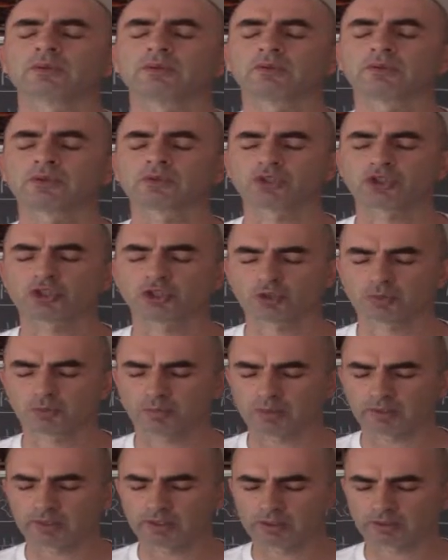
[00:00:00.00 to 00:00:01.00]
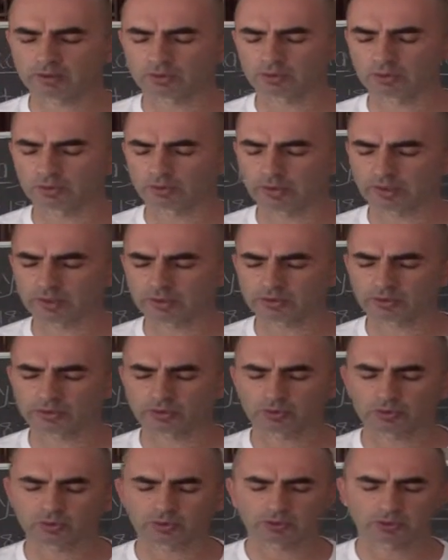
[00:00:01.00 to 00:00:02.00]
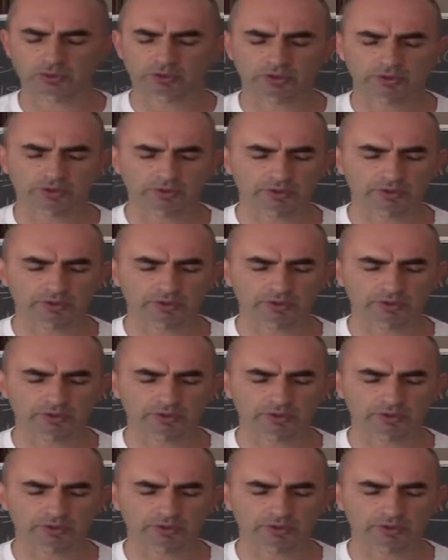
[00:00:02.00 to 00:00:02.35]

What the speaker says: Speak to us, Jesus.